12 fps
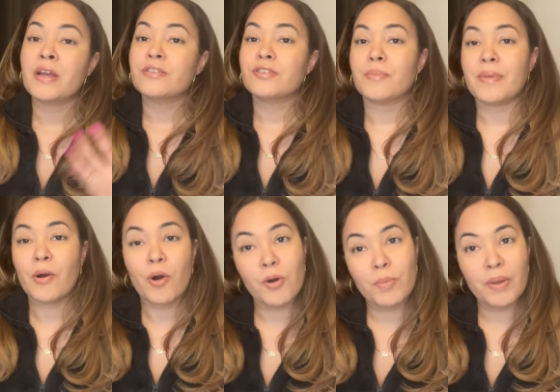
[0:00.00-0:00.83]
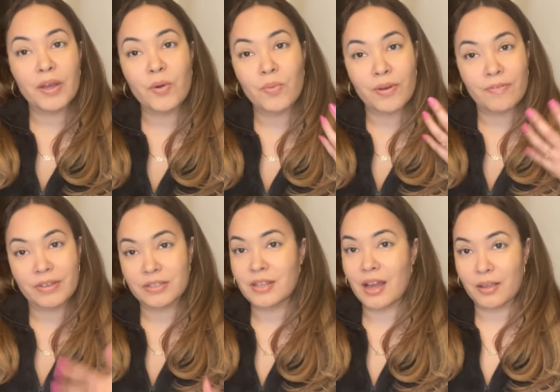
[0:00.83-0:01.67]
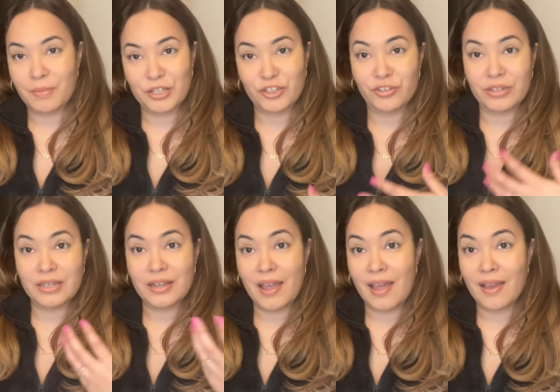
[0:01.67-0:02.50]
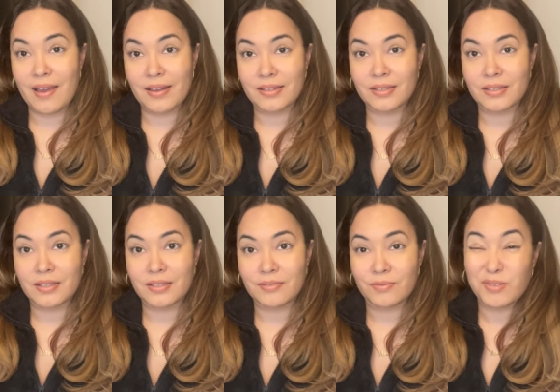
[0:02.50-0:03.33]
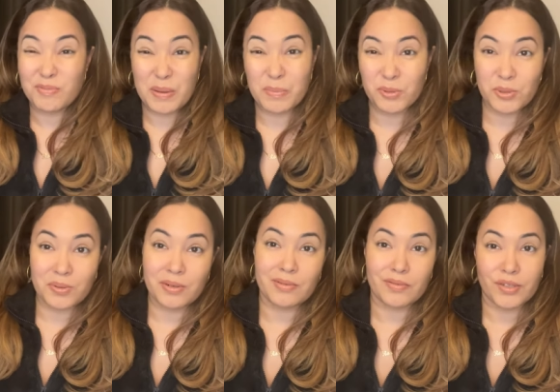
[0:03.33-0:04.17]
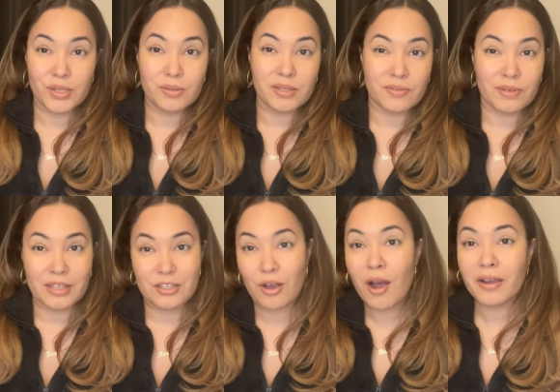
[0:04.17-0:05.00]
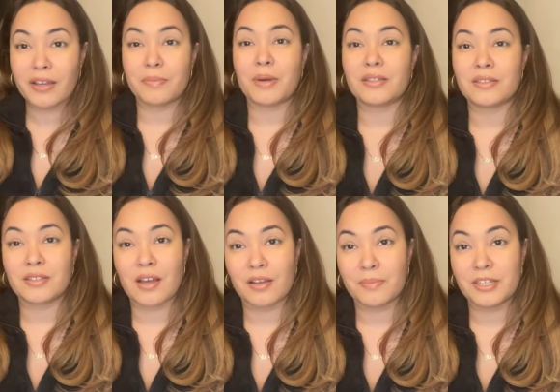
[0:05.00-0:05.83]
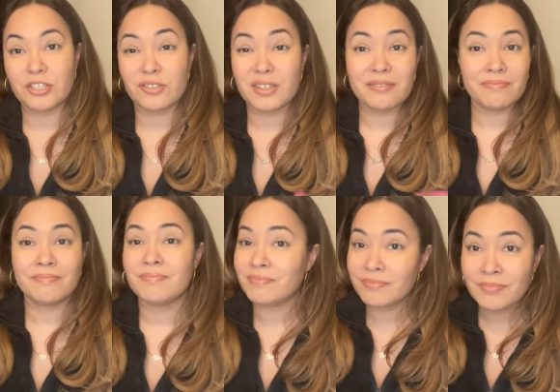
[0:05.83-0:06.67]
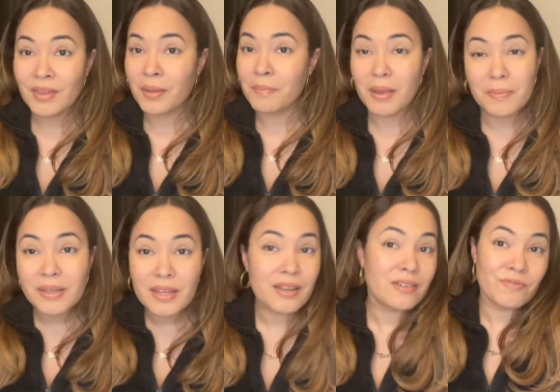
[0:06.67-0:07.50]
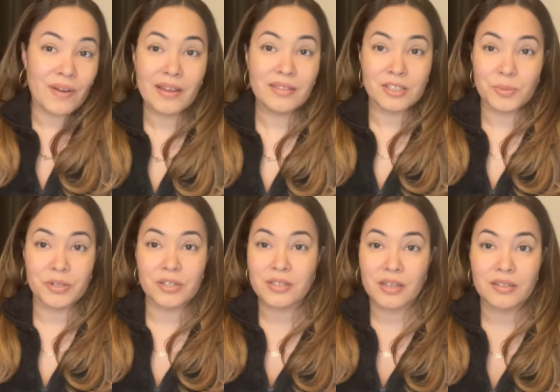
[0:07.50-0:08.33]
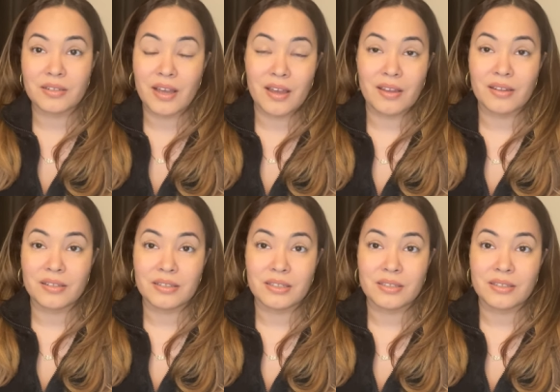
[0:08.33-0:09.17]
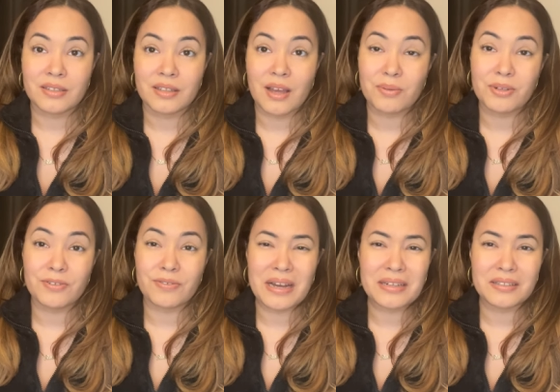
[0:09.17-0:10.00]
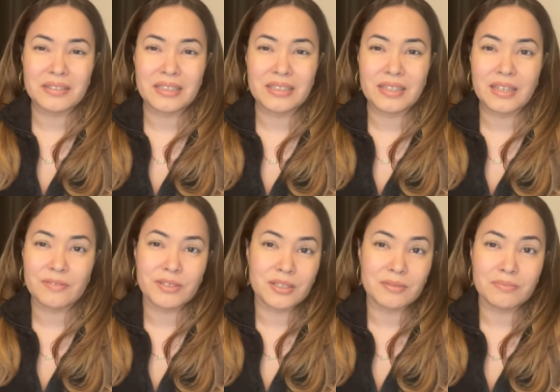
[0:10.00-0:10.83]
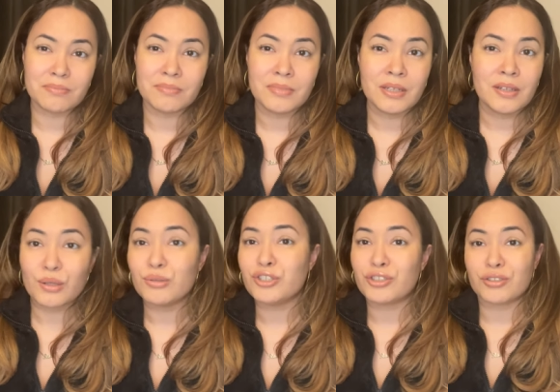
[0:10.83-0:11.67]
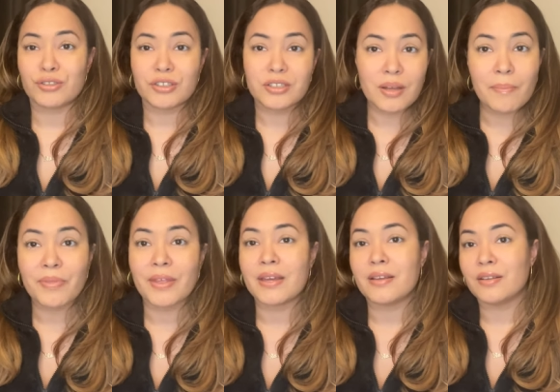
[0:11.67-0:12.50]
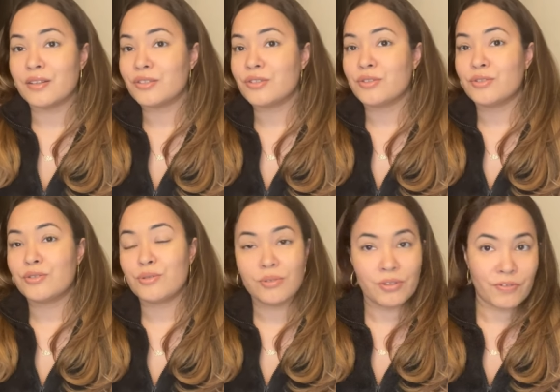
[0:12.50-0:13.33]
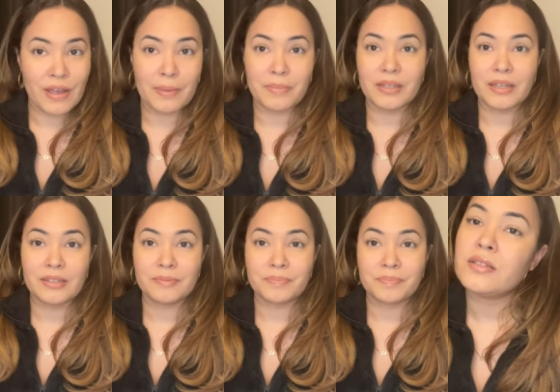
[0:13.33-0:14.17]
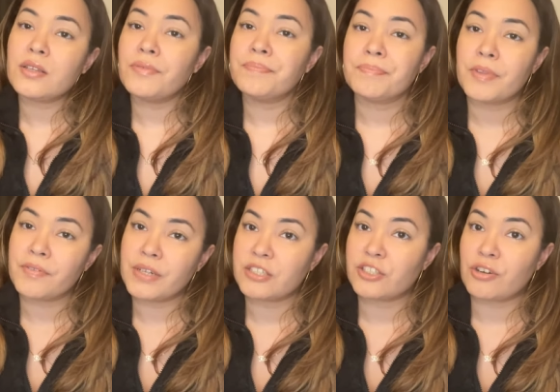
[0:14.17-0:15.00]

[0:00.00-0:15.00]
So I'm hoping with this documentary and with people doing reviews and really talking about this documentary, maybe they can find this person, and that would finally give some closure or something to the family. So fingers